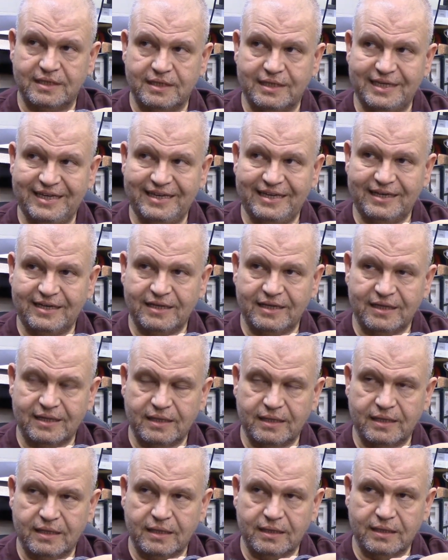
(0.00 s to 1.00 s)
the
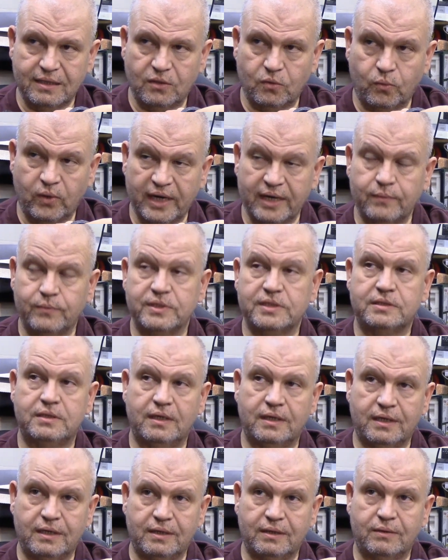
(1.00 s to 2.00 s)
way it was
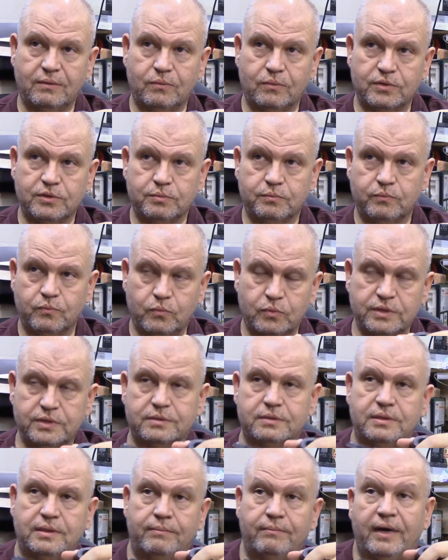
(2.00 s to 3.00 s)
done
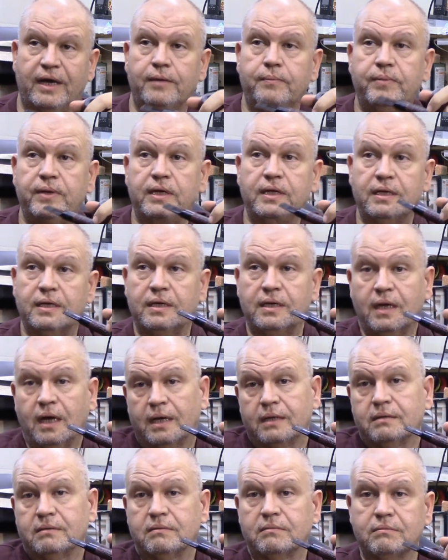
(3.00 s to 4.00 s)
was in my opinion
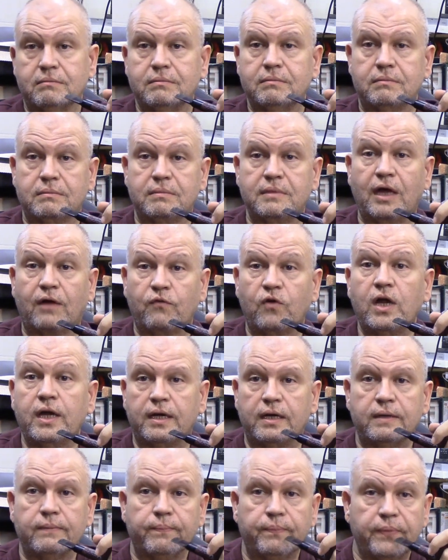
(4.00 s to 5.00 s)
not right.